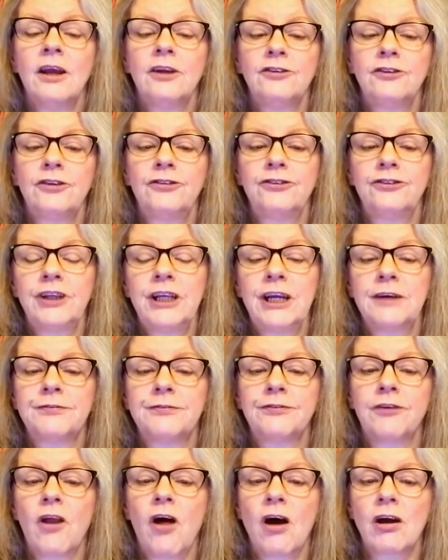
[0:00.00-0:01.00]
To see a
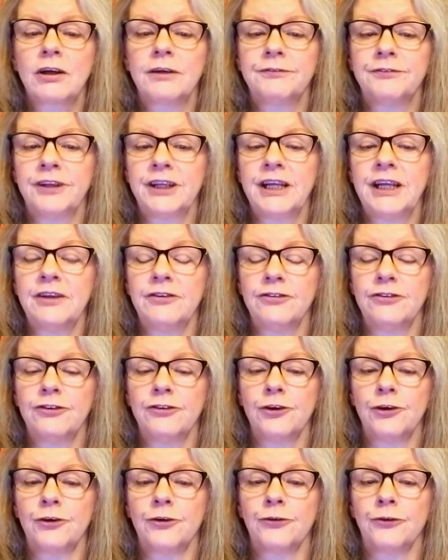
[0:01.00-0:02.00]
flock of geese in
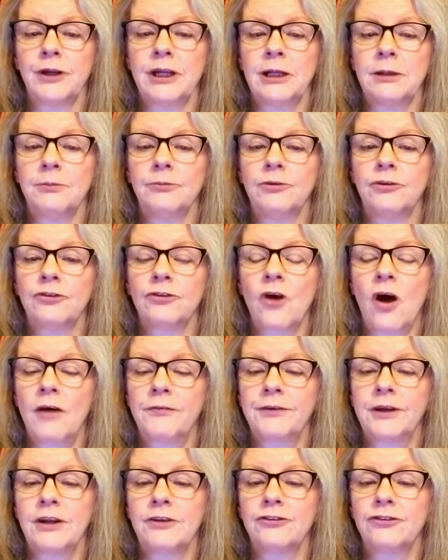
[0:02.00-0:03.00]
your dreams is
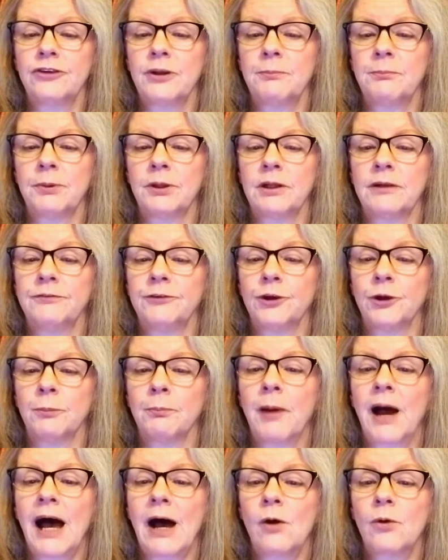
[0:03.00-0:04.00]
often a symbol of your
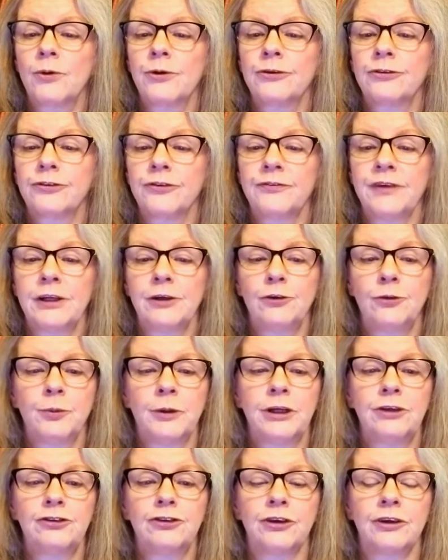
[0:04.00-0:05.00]
powers of
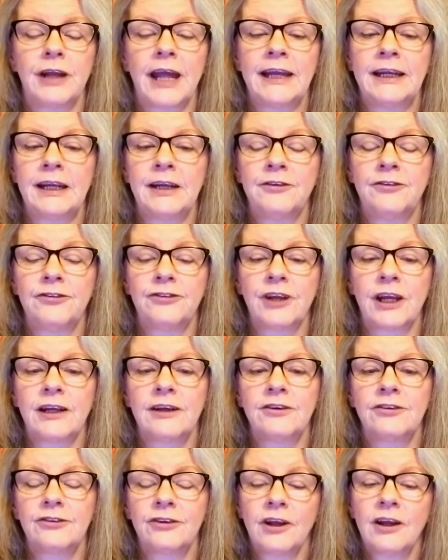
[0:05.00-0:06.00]
intuition and
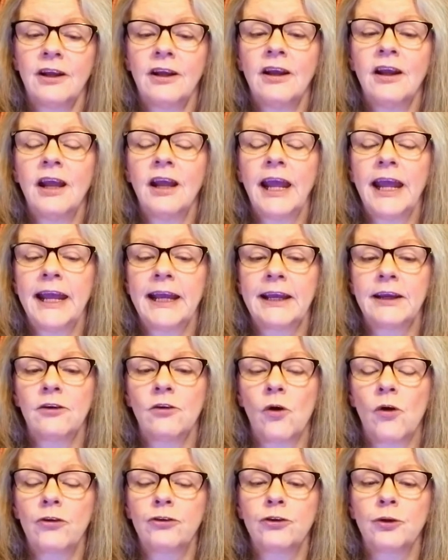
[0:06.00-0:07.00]
instinct. It can
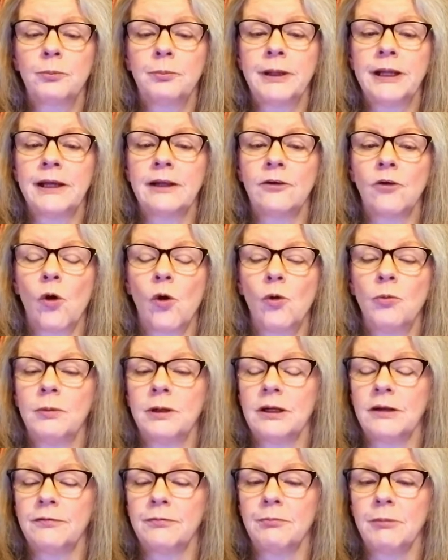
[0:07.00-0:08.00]
also be an
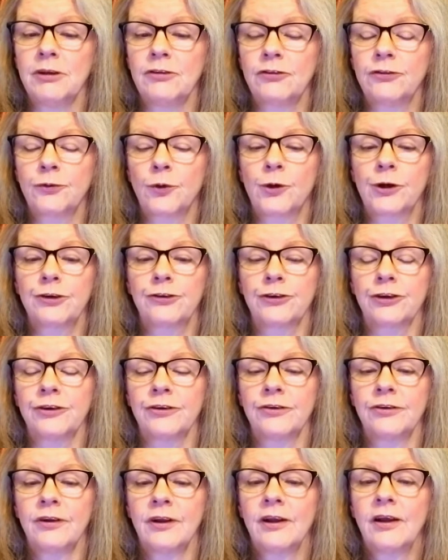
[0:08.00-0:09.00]
omen of
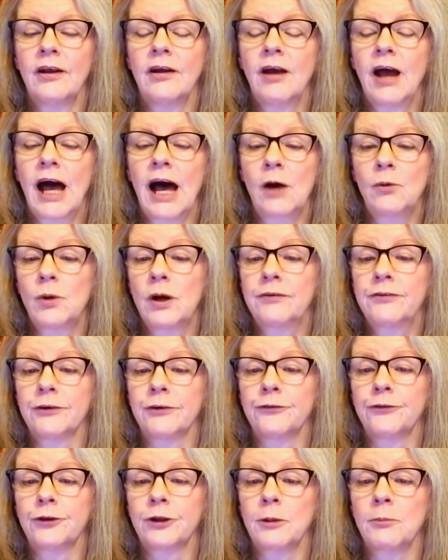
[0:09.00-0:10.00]
misfortune.
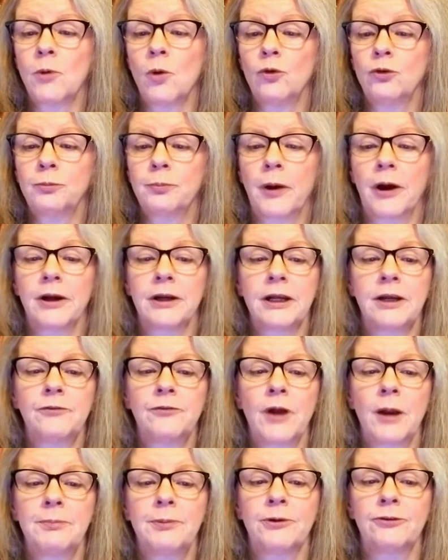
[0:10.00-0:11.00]
However, for the most part, it
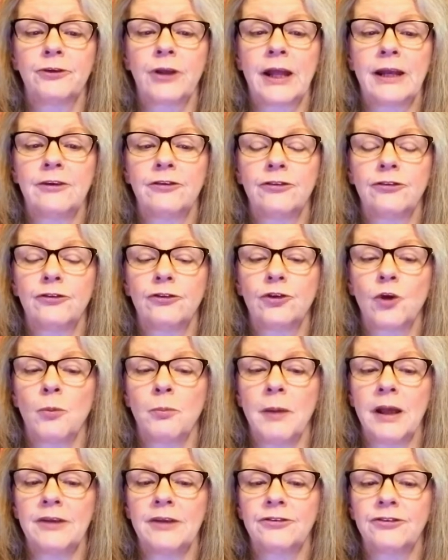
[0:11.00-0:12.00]
represents
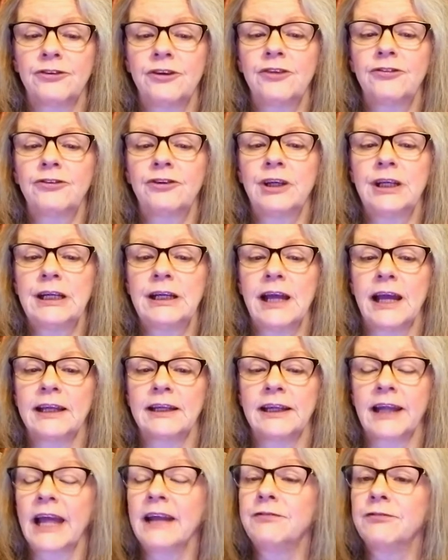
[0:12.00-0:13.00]
domesticity and
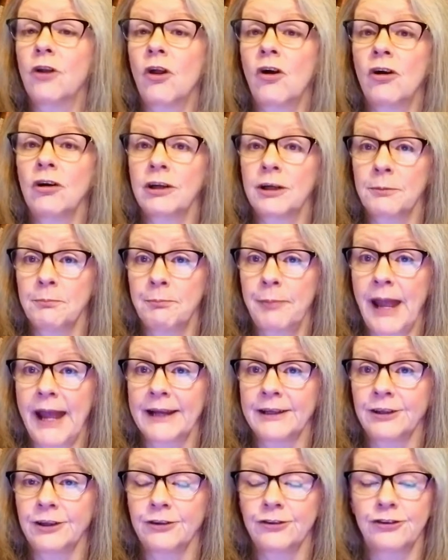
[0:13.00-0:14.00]
lifelong
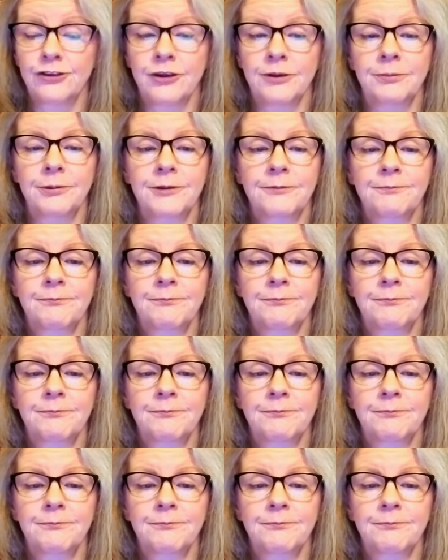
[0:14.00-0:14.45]
companionship.